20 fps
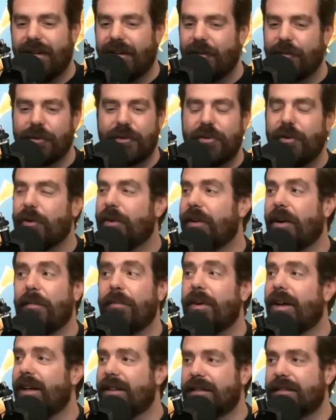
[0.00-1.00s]
We're doing our
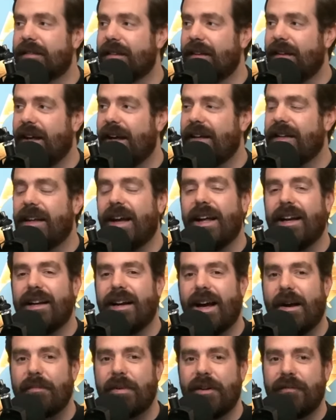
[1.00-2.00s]
best. And had it
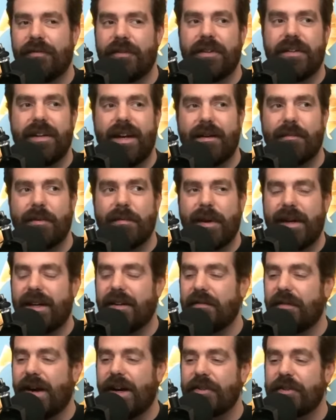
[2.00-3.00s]
not been for the Data But Make
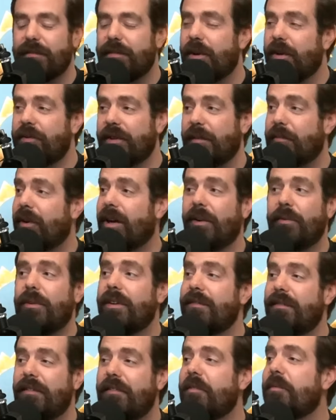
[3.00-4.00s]
It fashion post, I probably
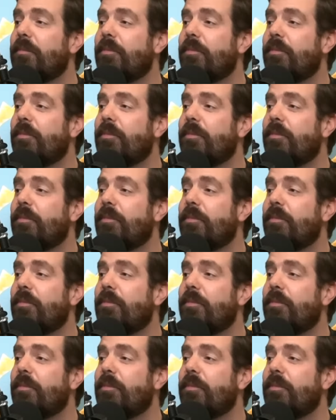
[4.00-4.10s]
wouldn't have even